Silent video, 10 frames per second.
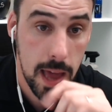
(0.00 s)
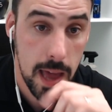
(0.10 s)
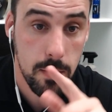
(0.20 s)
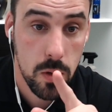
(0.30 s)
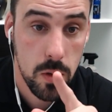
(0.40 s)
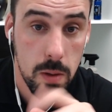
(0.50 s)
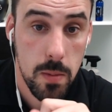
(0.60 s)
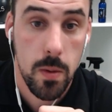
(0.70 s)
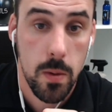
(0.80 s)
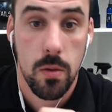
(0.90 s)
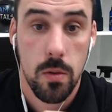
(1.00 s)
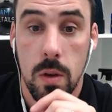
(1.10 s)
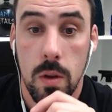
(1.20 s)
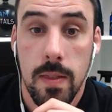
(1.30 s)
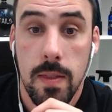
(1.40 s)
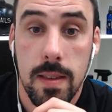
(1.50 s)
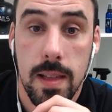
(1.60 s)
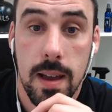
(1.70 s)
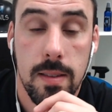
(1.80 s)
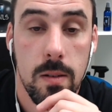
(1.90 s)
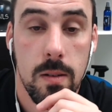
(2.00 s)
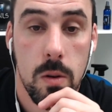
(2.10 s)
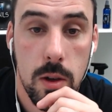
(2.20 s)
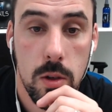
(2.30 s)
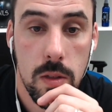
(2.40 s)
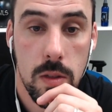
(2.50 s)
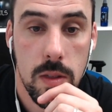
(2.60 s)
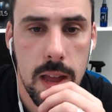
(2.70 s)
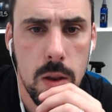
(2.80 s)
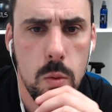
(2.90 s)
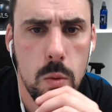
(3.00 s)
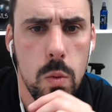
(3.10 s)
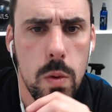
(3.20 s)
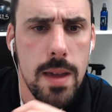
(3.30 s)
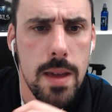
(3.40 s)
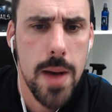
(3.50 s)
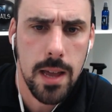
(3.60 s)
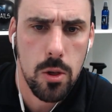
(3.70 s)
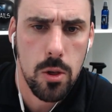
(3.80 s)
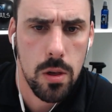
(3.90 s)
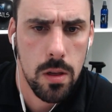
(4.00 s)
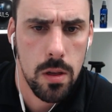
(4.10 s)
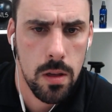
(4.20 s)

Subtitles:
and I'm just going to make my way through these last little questions. Did we manage